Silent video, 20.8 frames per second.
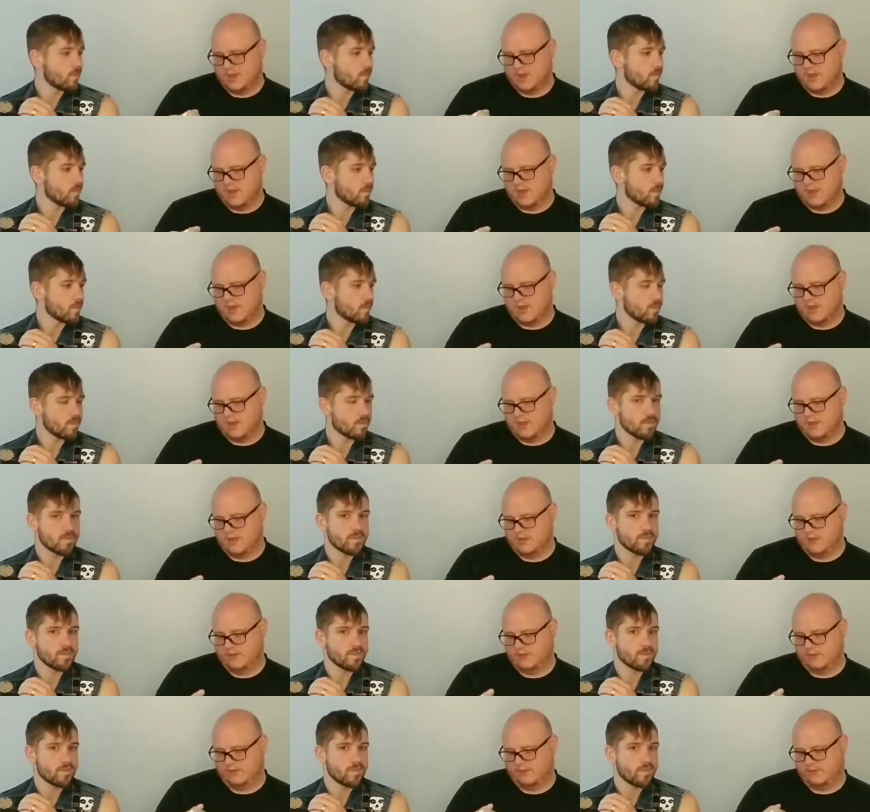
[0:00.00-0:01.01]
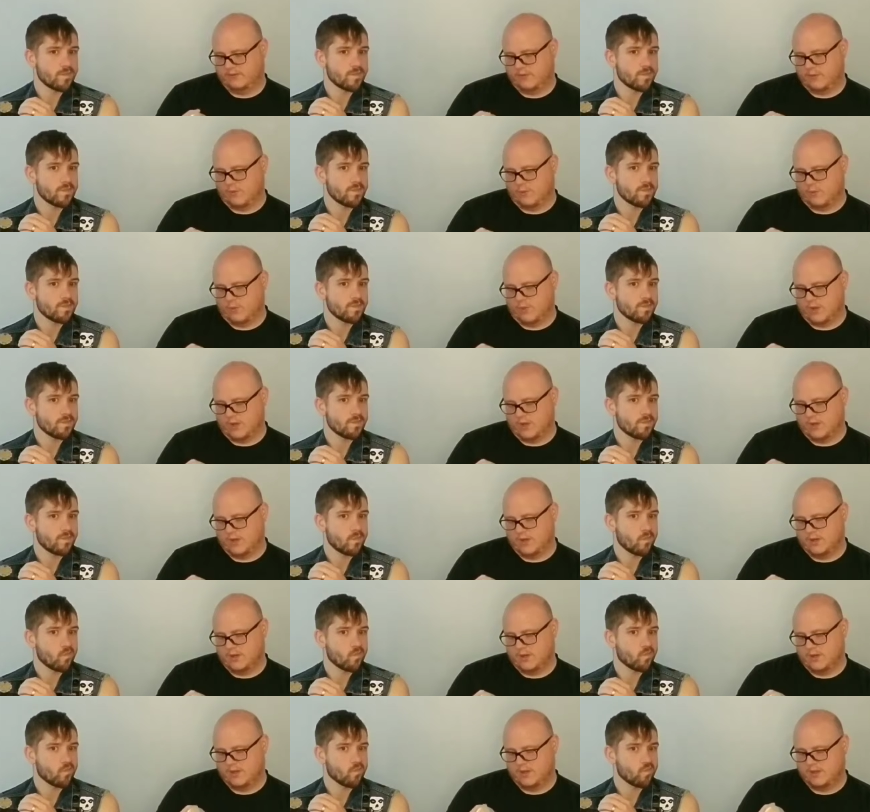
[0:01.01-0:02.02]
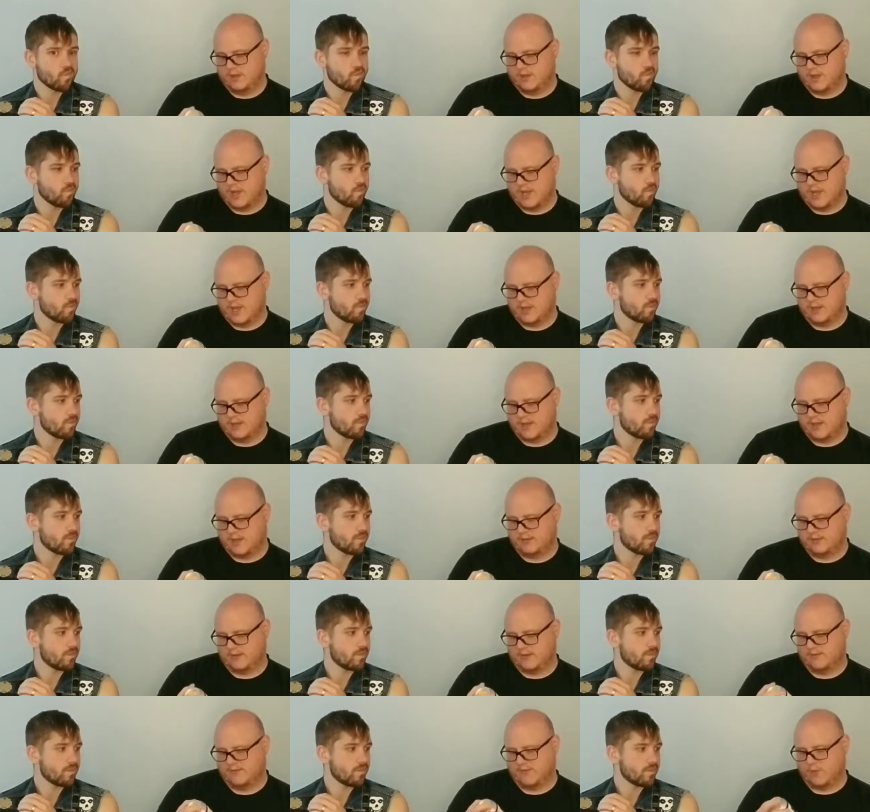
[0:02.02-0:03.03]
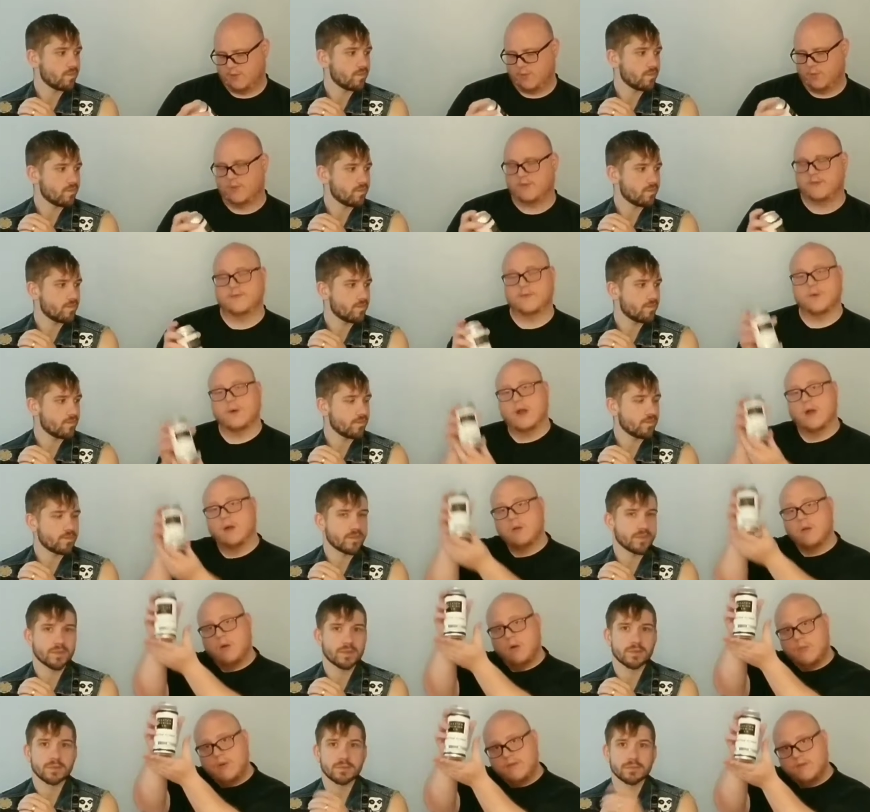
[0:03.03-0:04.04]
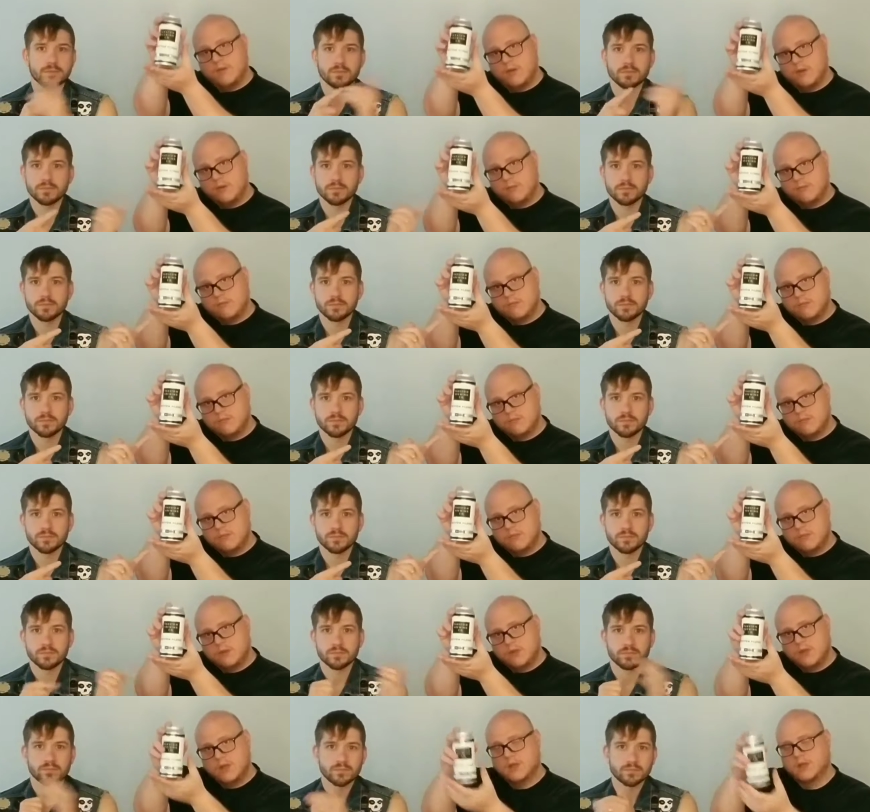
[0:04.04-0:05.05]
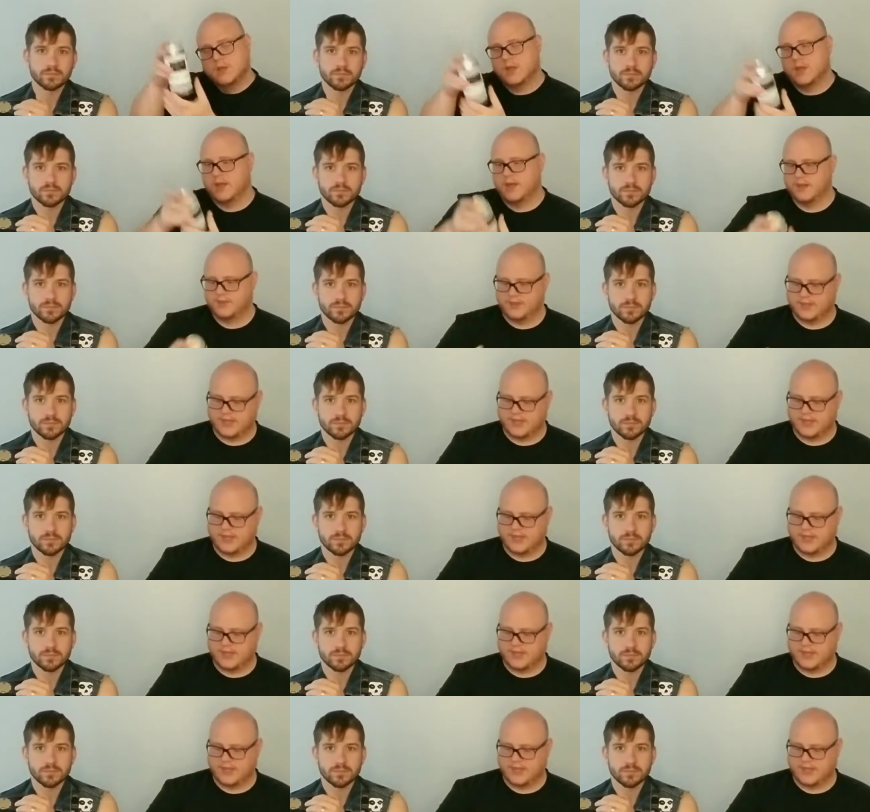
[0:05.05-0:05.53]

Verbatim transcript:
Speaker 1: is one that has a 4.4 alcohol by volume. The